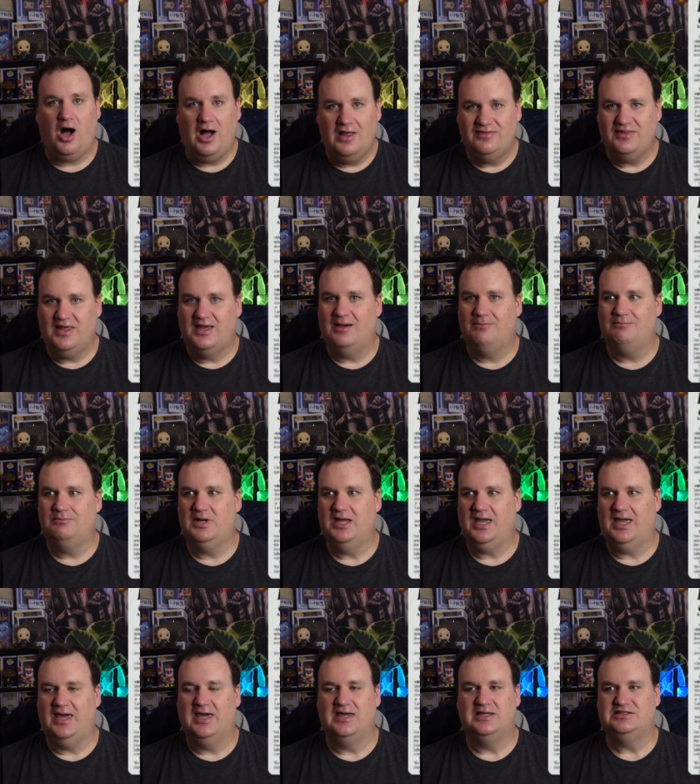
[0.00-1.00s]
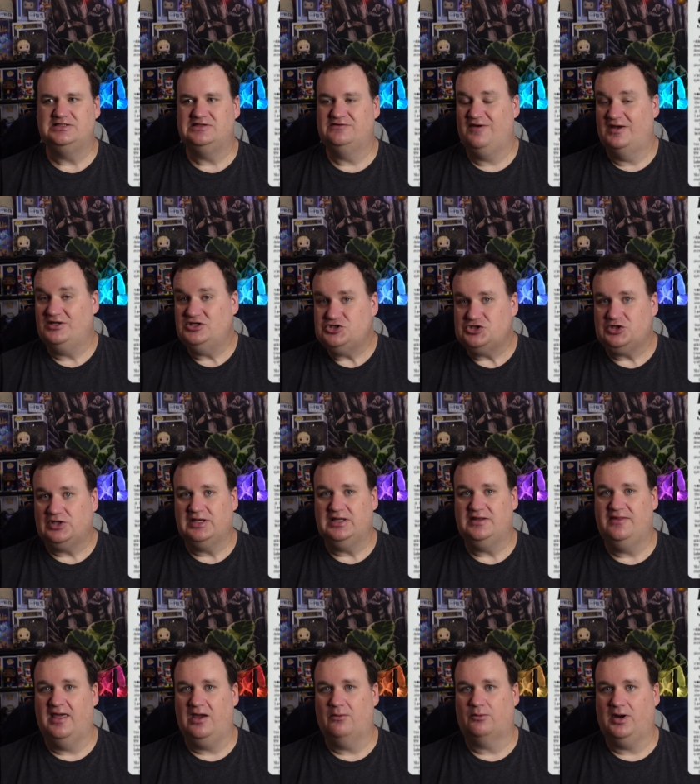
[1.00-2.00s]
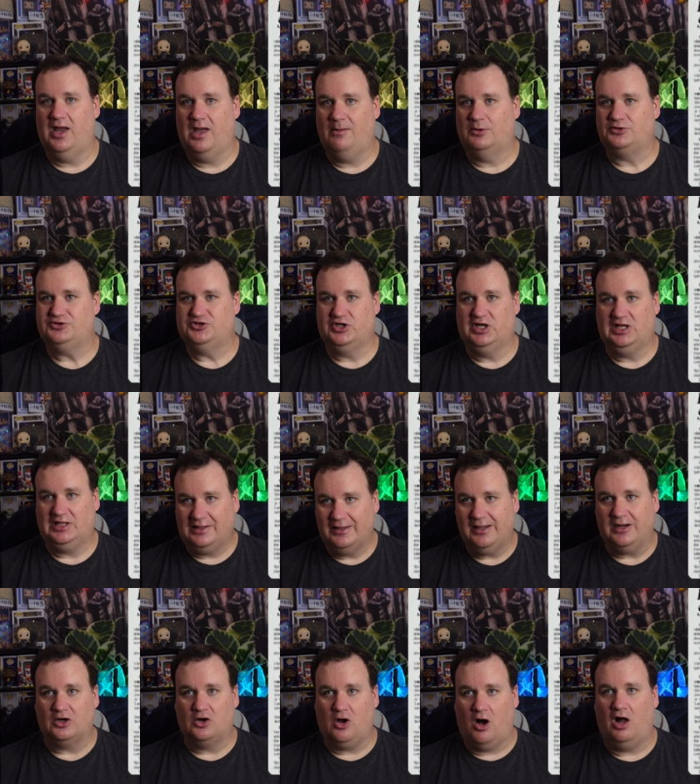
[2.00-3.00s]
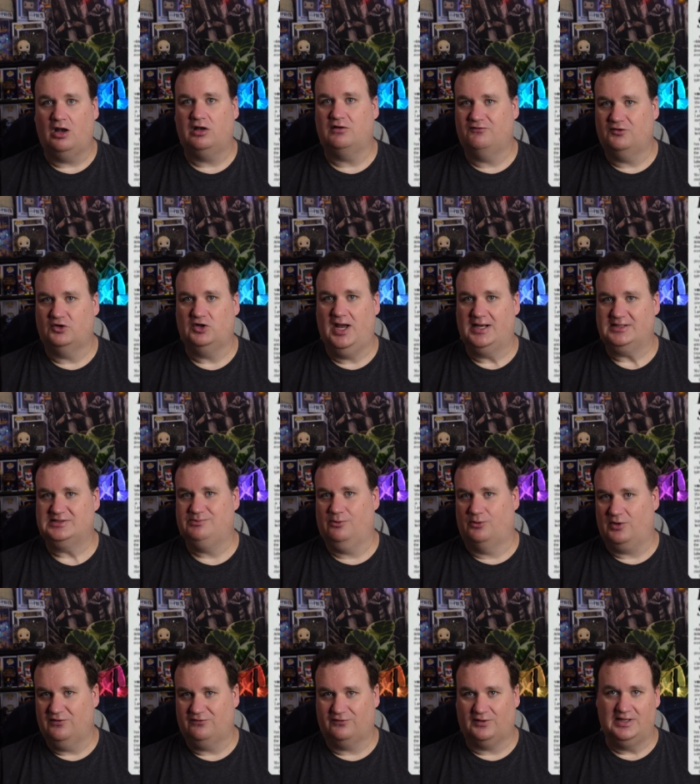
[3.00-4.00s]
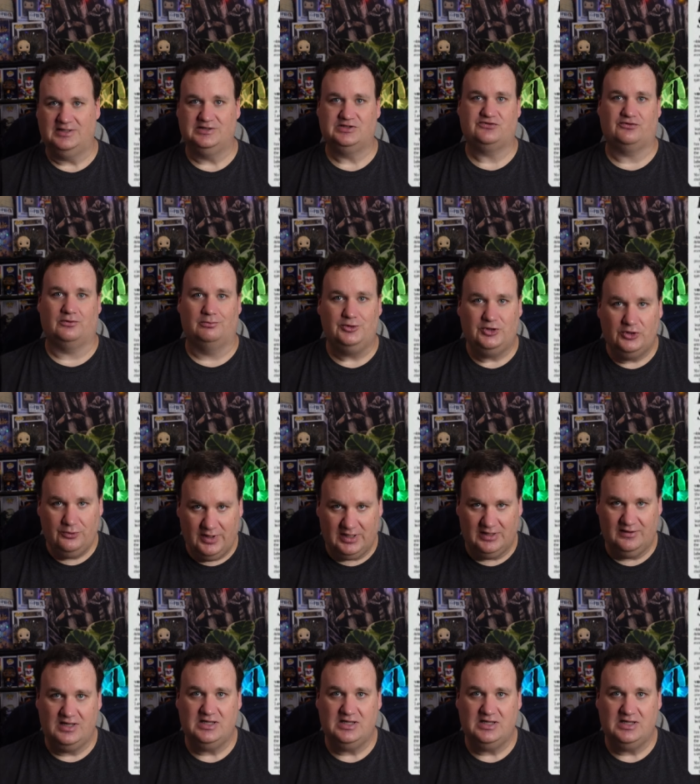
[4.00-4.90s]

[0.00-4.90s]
on them, and eventually they were able to clear all of her ex boyfriends from doing